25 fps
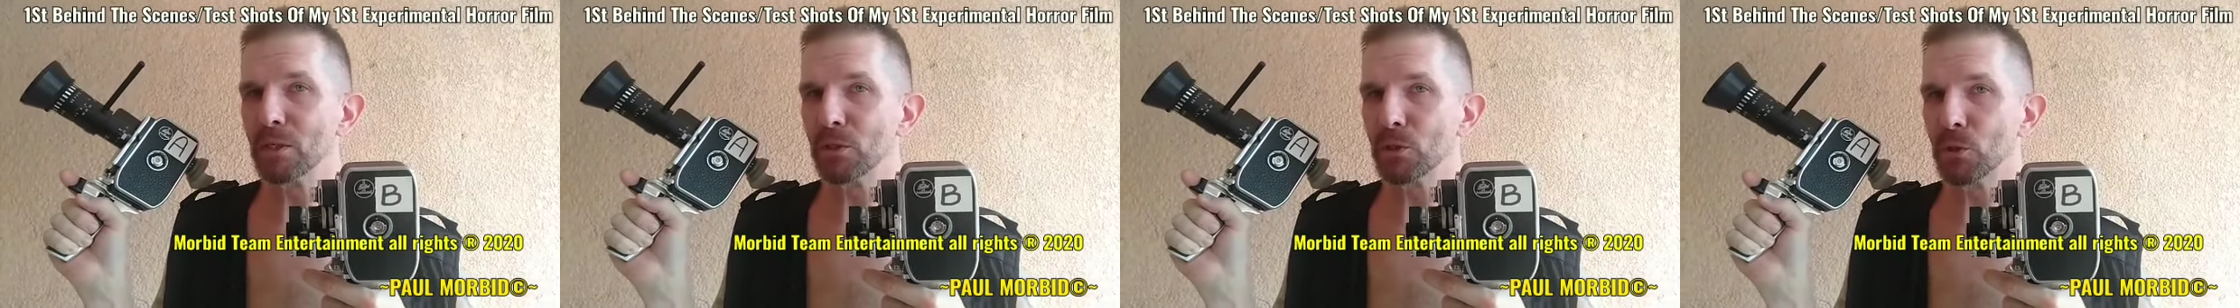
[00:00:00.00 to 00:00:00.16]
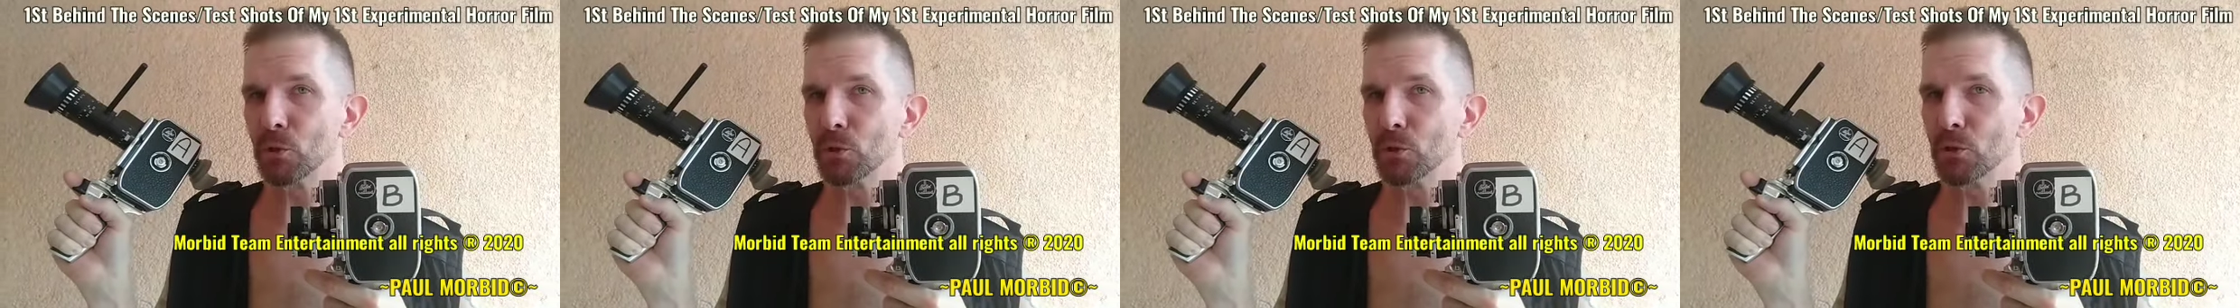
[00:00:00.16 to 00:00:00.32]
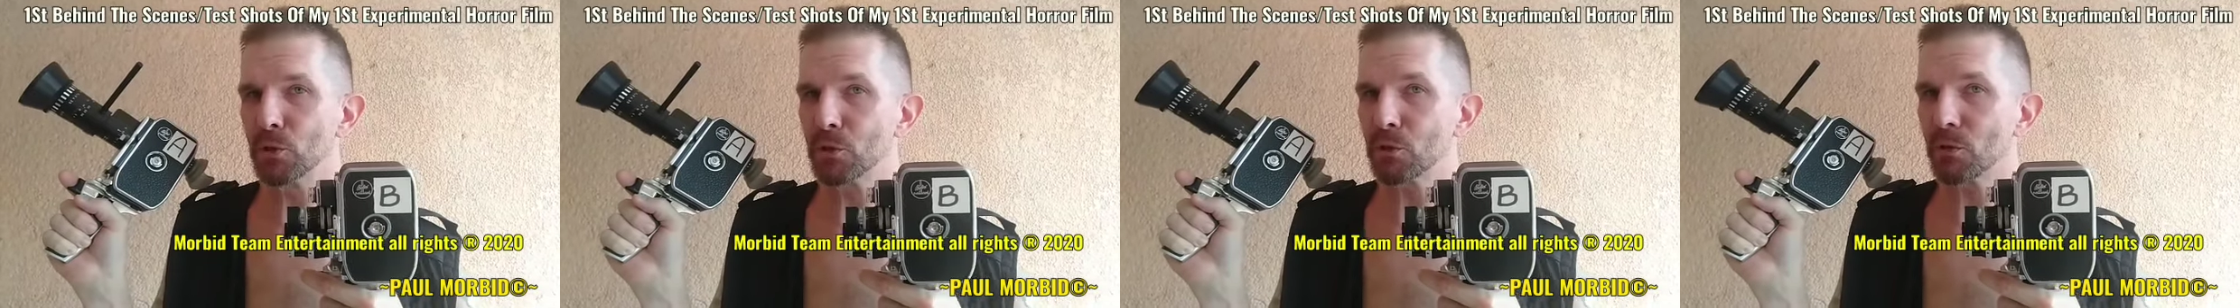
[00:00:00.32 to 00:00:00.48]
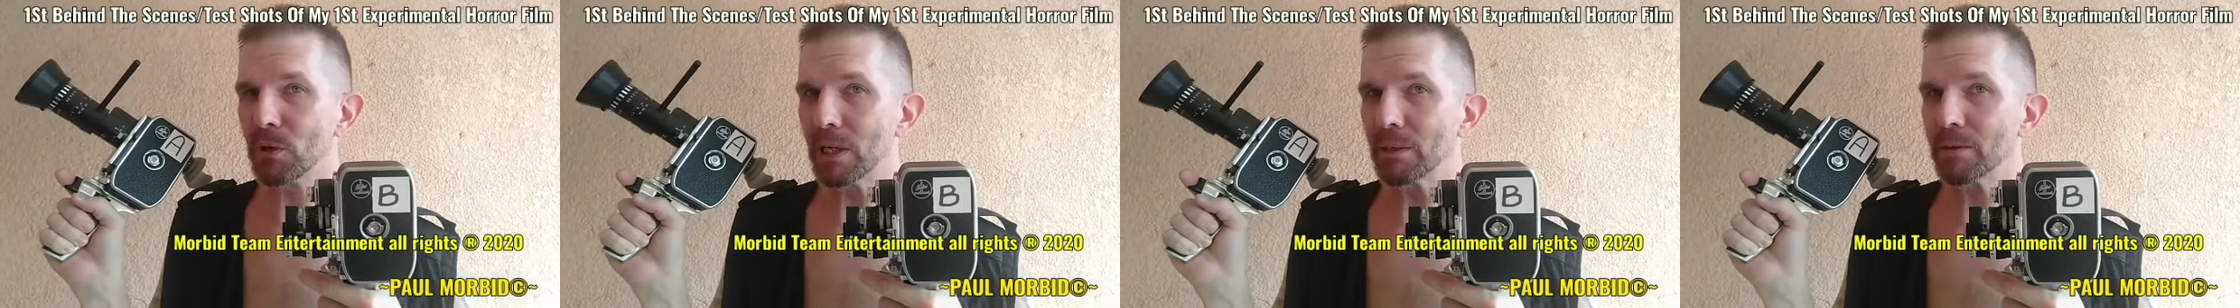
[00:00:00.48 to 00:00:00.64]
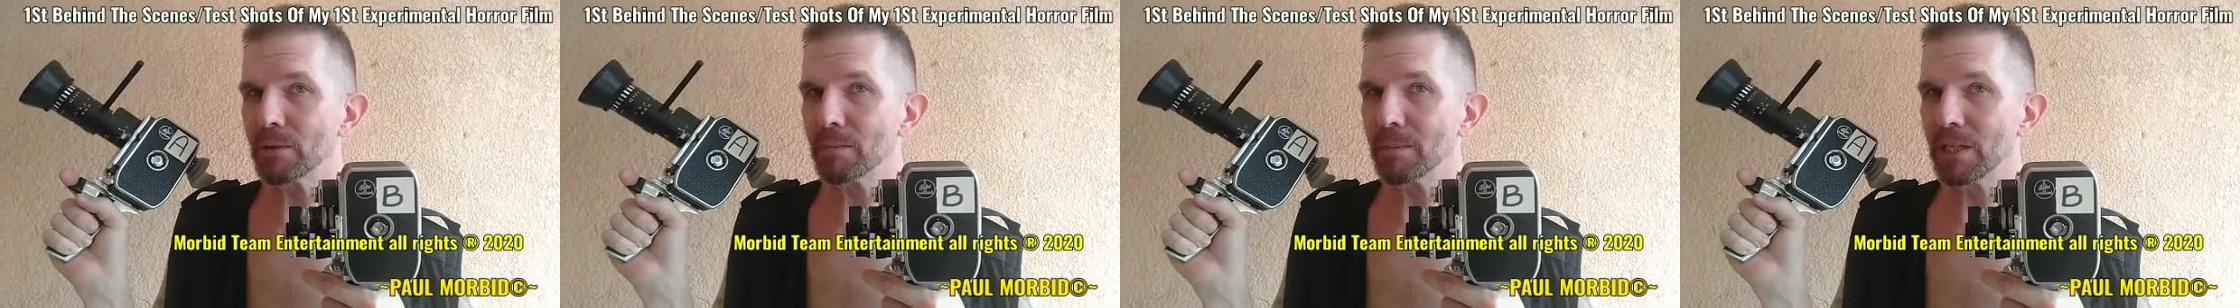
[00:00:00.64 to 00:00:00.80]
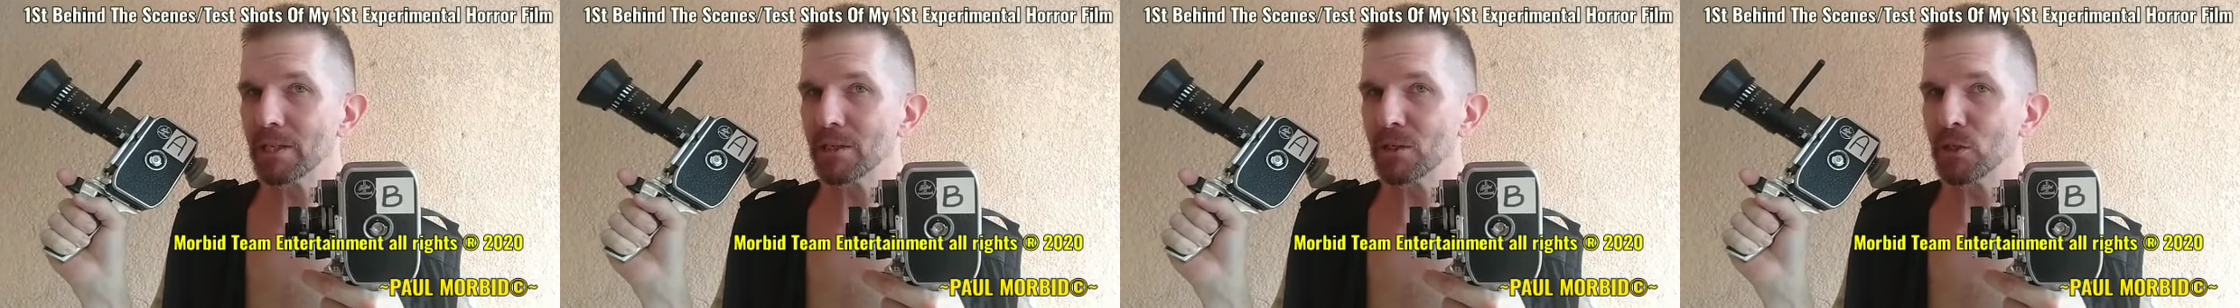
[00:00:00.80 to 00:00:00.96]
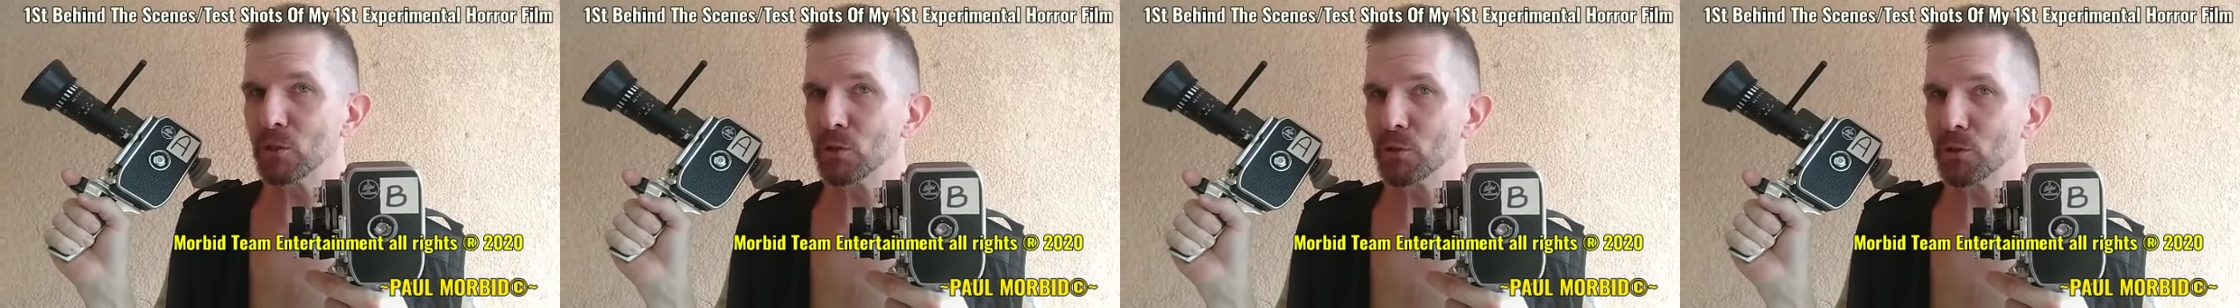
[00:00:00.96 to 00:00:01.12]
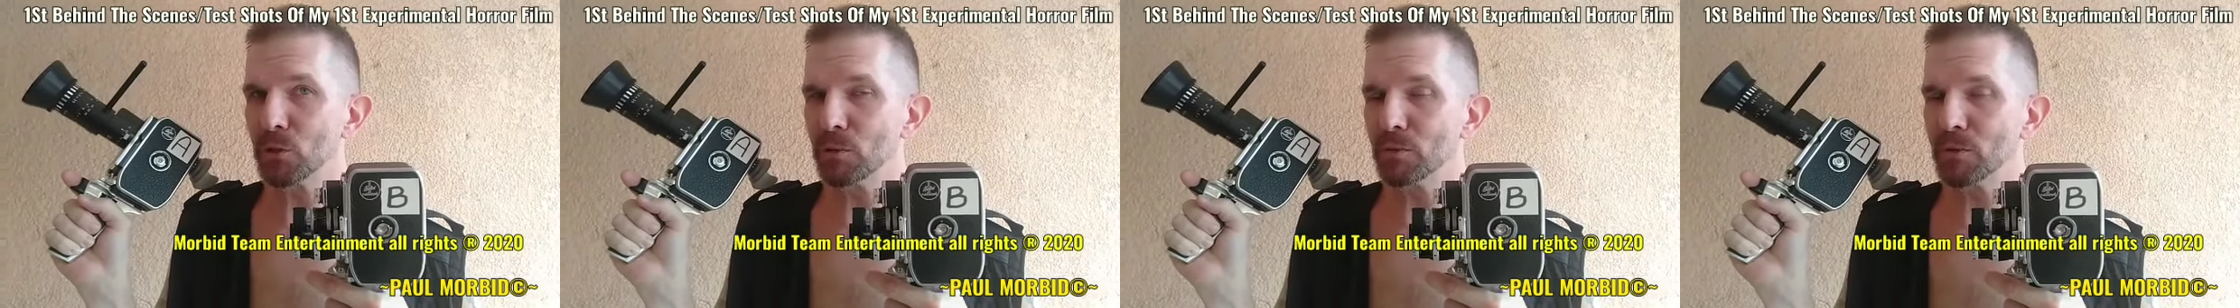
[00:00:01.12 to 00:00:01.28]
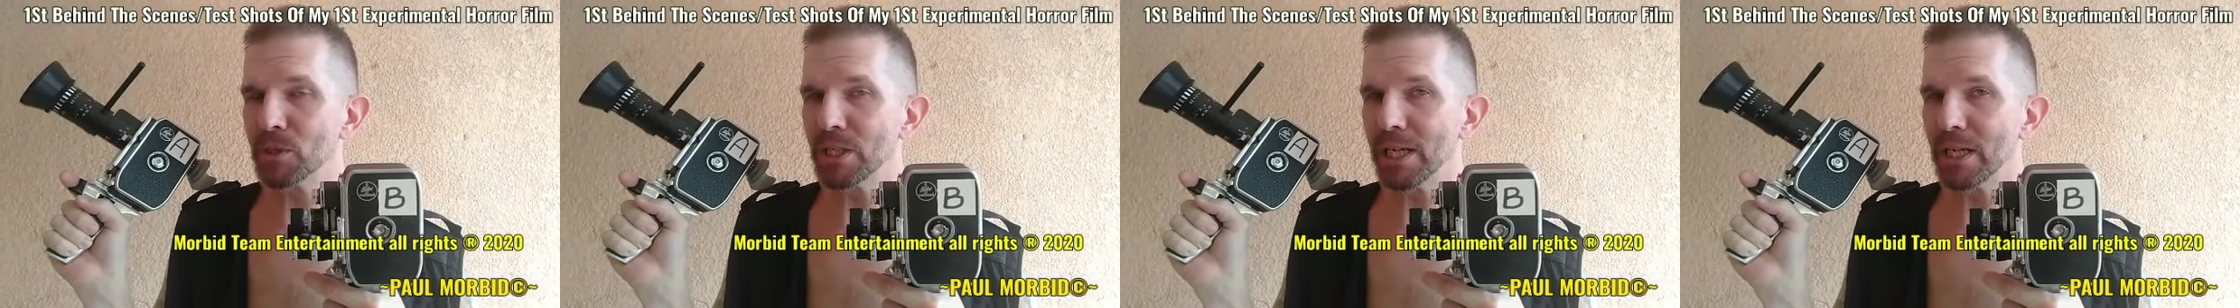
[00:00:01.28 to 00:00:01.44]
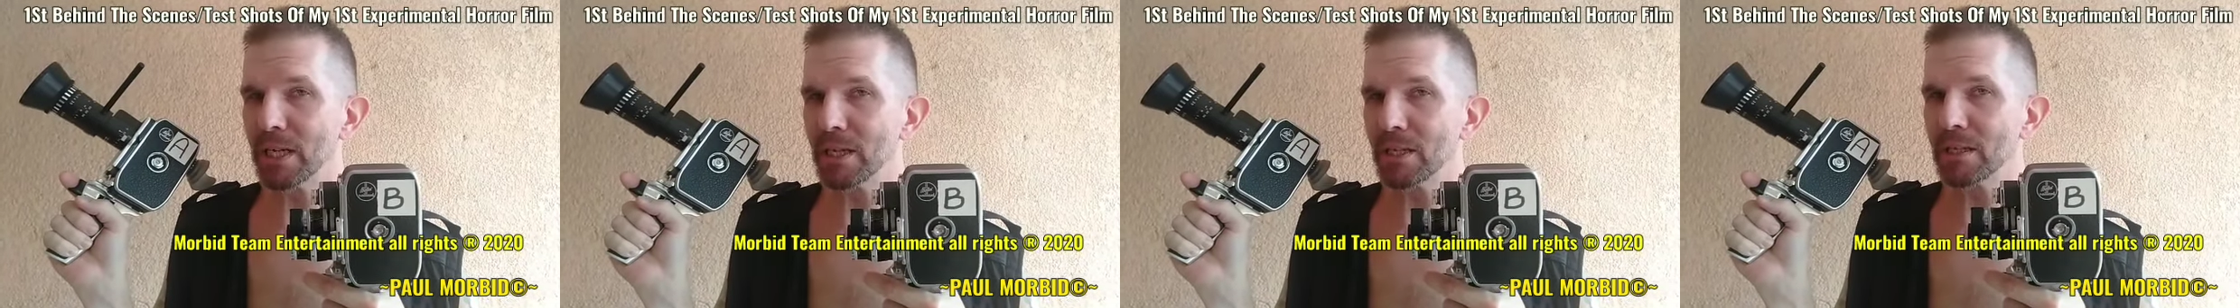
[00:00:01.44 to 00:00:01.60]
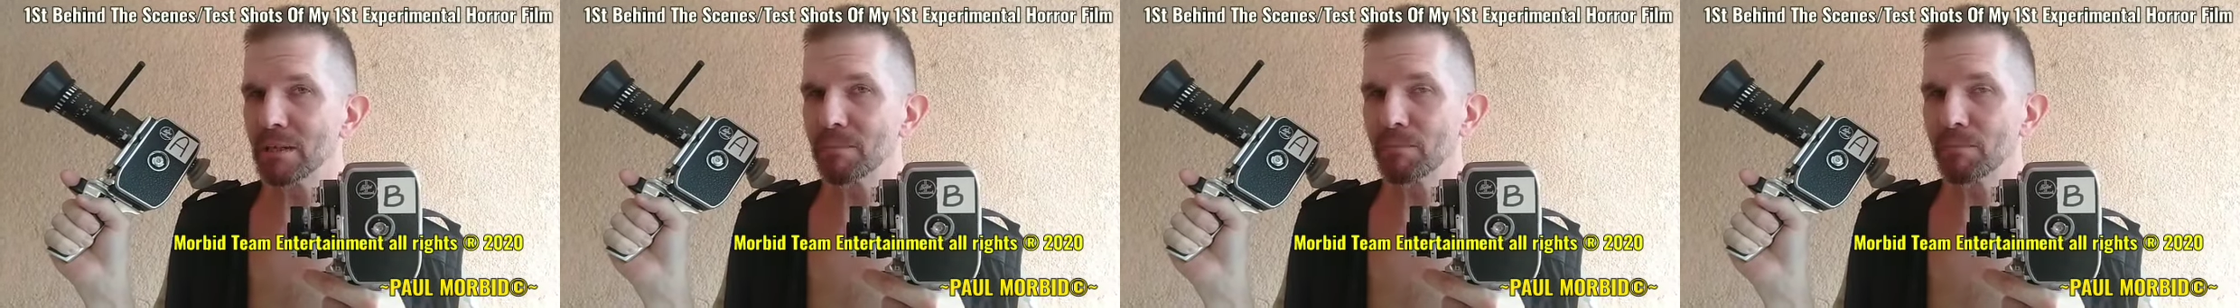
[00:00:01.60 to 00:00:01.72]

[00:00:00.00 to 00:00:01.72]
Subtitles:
Do subscribe to my YouTube channel